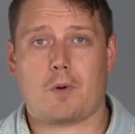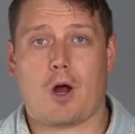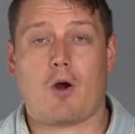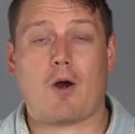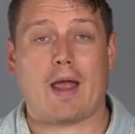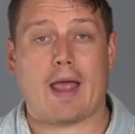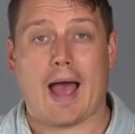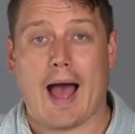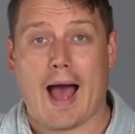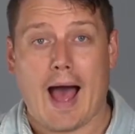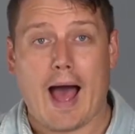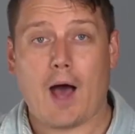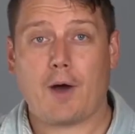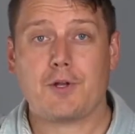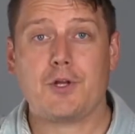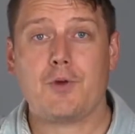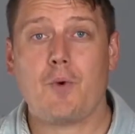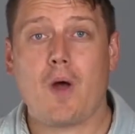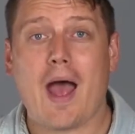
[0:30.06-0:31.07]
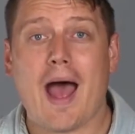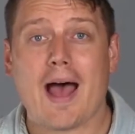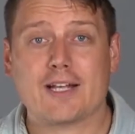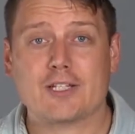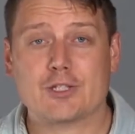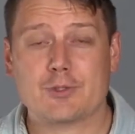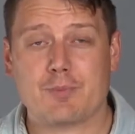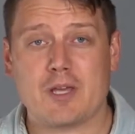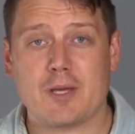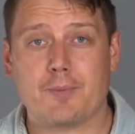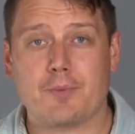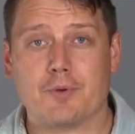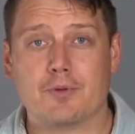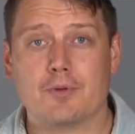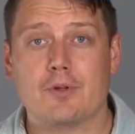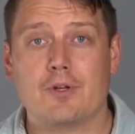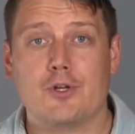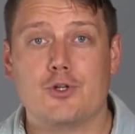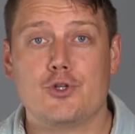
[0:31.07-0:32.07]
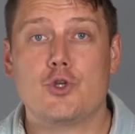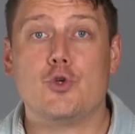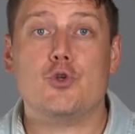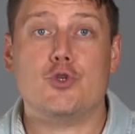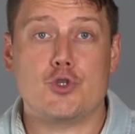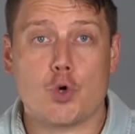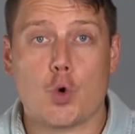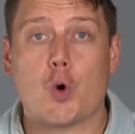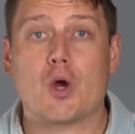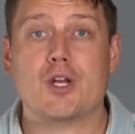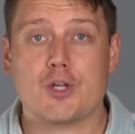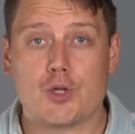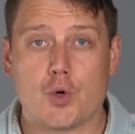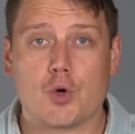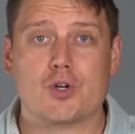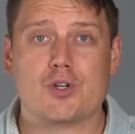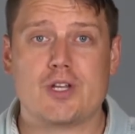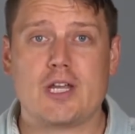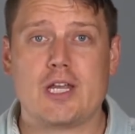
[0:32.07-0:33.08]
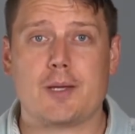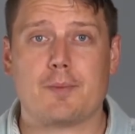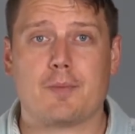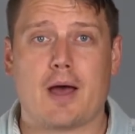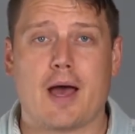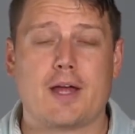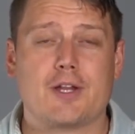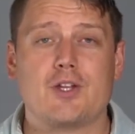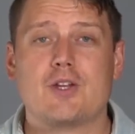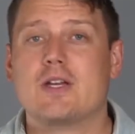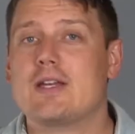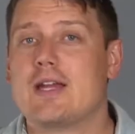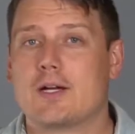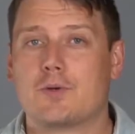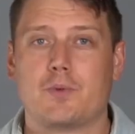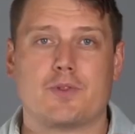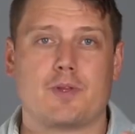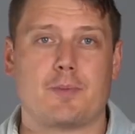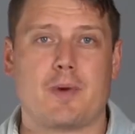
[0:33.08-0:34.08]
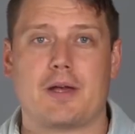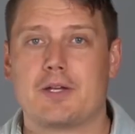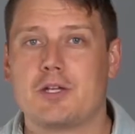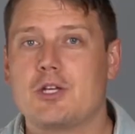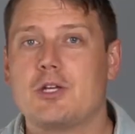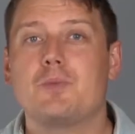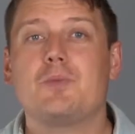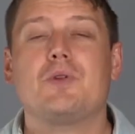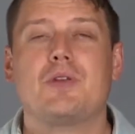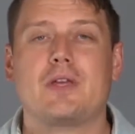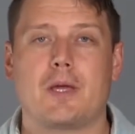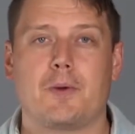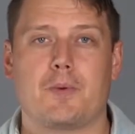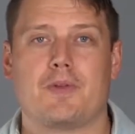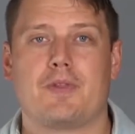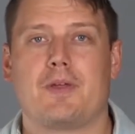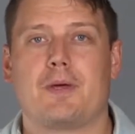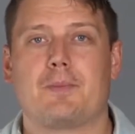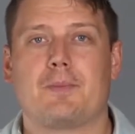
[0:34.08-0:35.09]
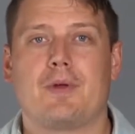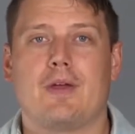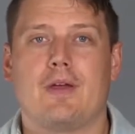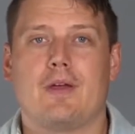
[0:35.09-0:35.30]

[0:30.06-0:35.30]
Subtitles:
All right, how do you ask people to join your team? How do you connect with them? How do you communicate with them?